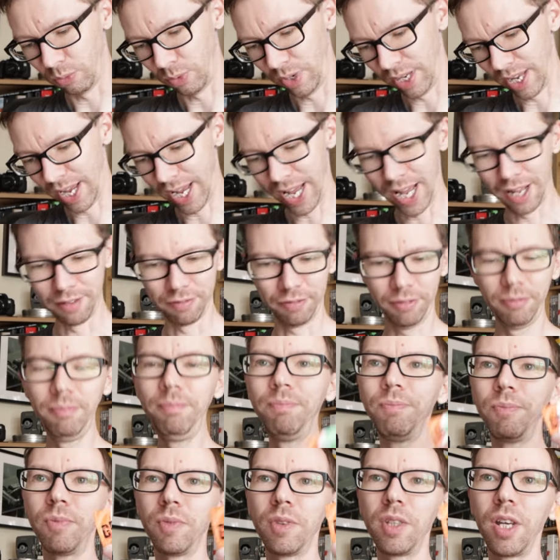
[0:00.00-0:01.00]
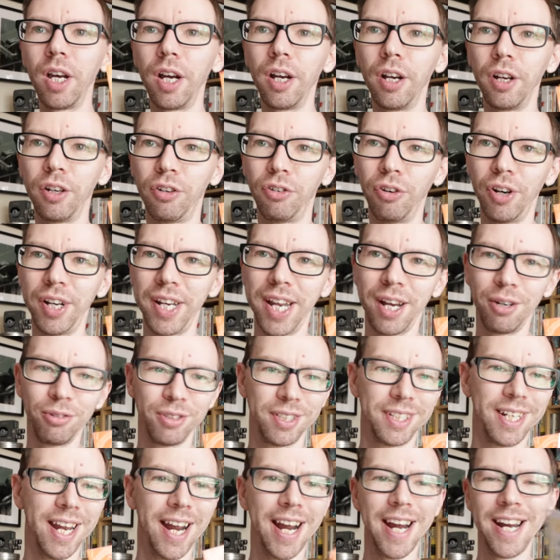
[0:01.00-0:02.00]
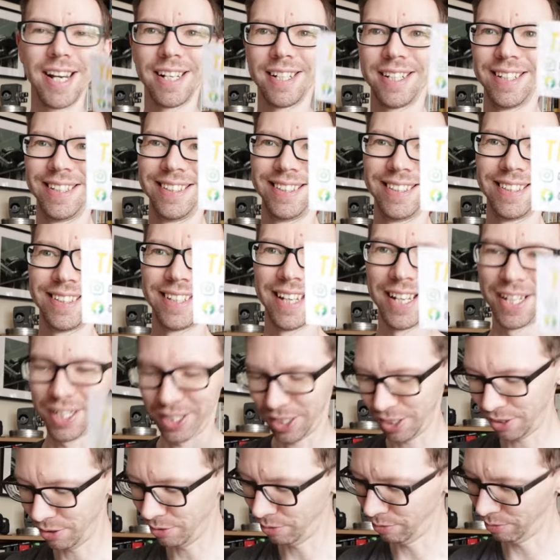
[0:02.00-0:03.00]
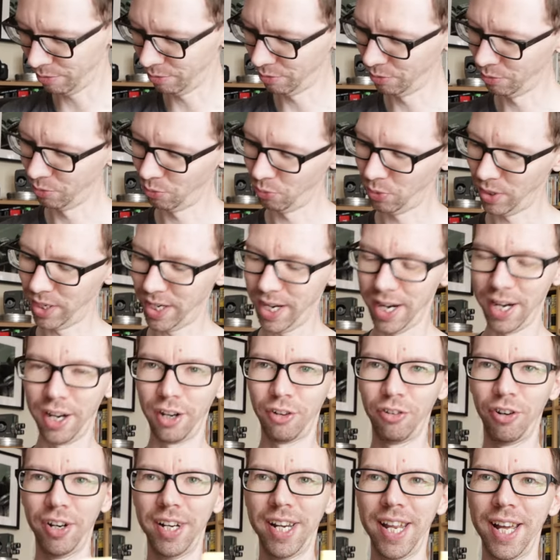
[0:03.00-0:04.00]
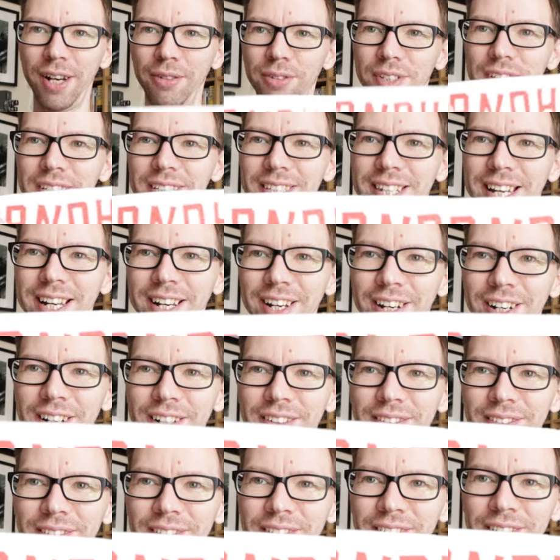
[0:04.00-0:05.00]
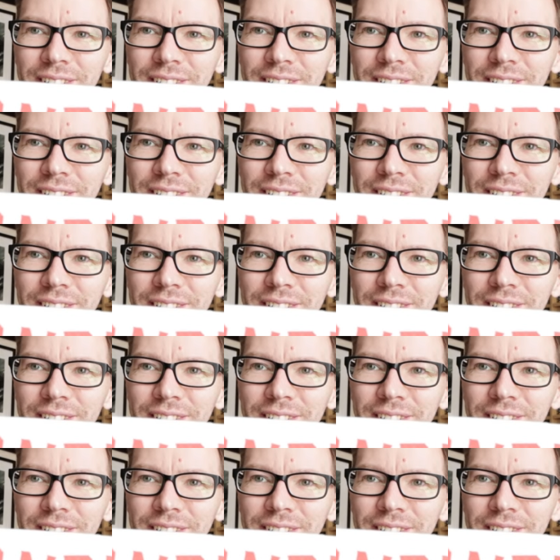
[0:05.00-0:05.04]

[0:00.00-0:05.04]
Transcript: We have a GRNDHAUS card. Thank you. We got a GRNDHAUS sticker